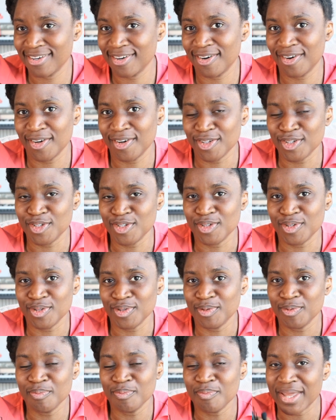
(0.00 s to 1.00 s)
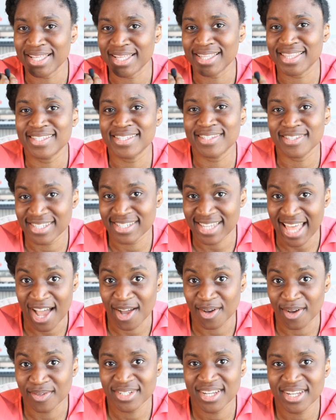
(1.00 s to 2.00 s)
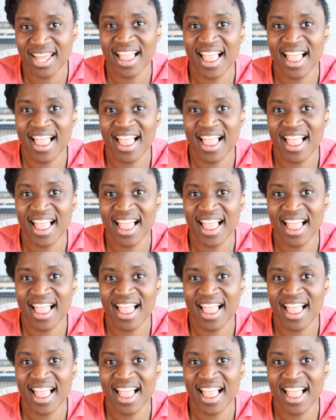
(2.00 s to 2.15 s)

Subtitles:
or you make the sound,